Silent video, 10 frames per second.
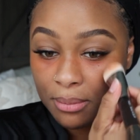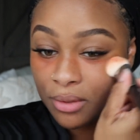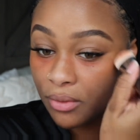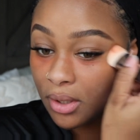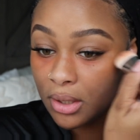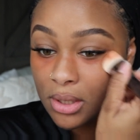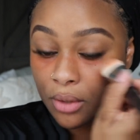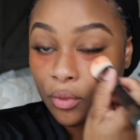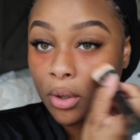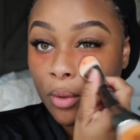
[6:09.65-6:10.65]
I've been feeling sick
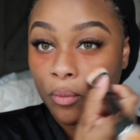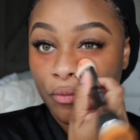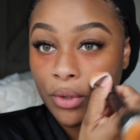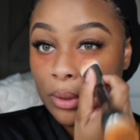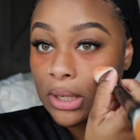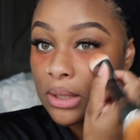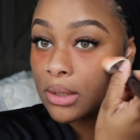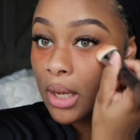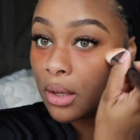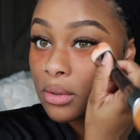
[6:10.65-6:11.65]
for a few
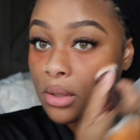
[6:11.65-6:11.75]
days now.